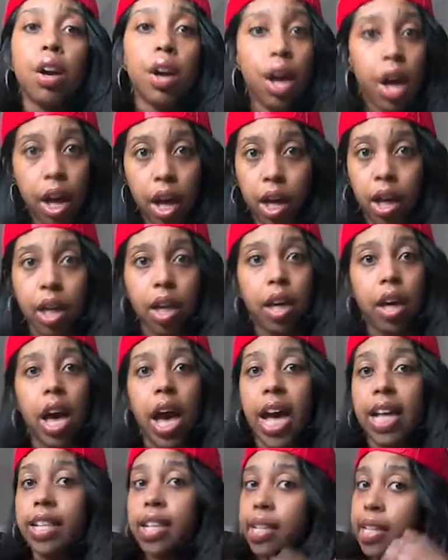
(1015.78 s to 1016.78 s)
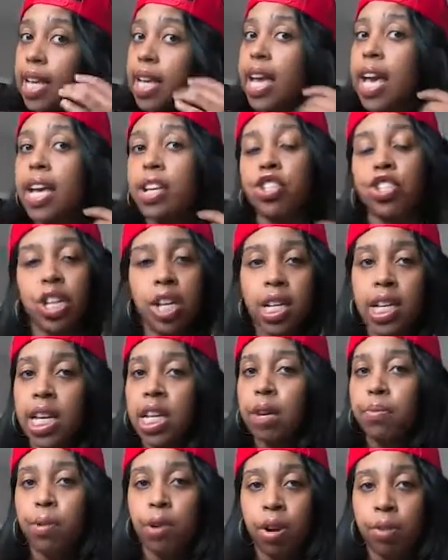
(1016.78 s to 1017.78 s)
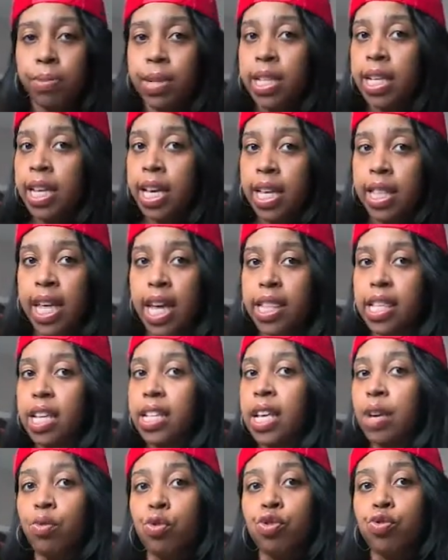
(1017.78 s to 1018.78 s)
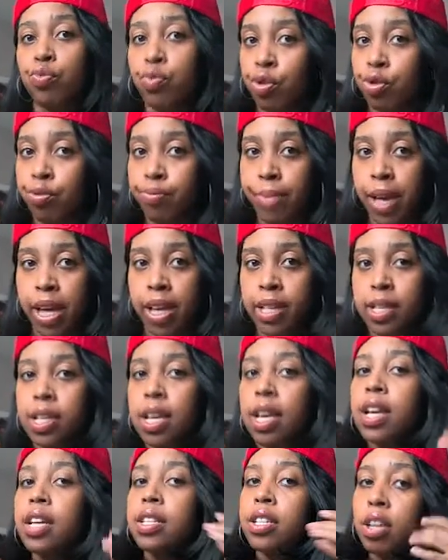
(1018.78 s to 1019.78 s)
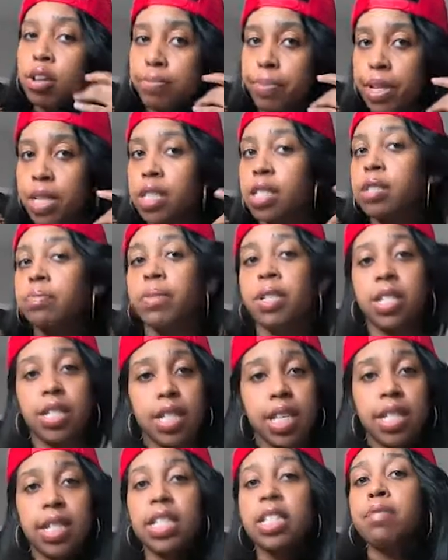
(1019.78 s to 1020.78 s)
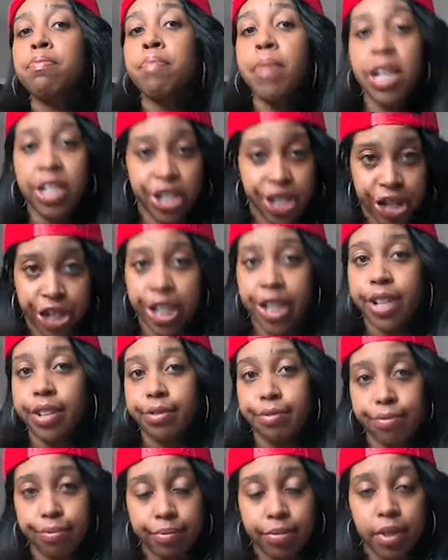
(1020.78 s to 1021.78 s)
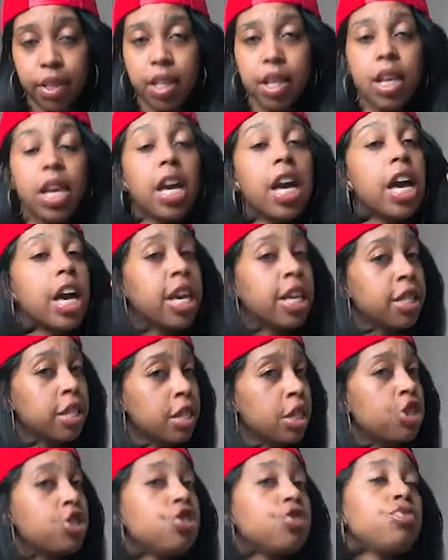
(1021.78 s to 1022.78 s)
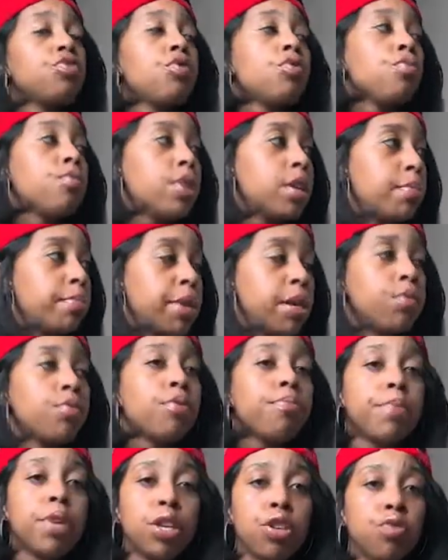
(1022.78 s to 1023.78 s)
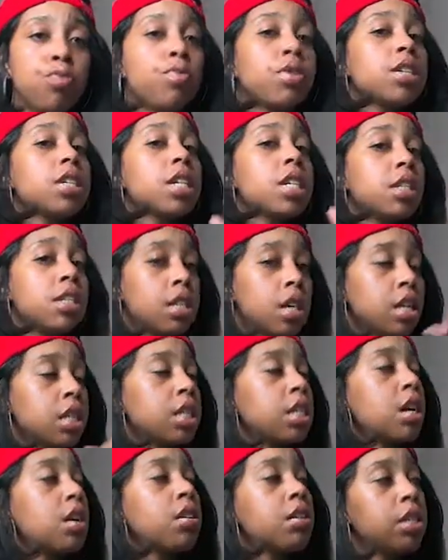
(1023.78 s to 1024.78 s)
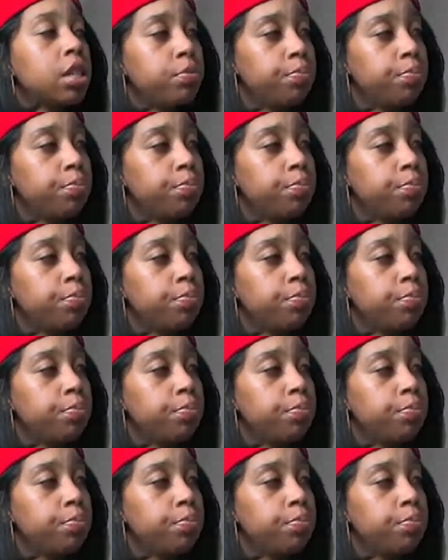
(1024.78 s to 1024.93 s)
I thought they had shared that apartment together. I thought they was roommates. No, bitch said, this is my shit. And since you don't want to be with me, you want to keep talking to all these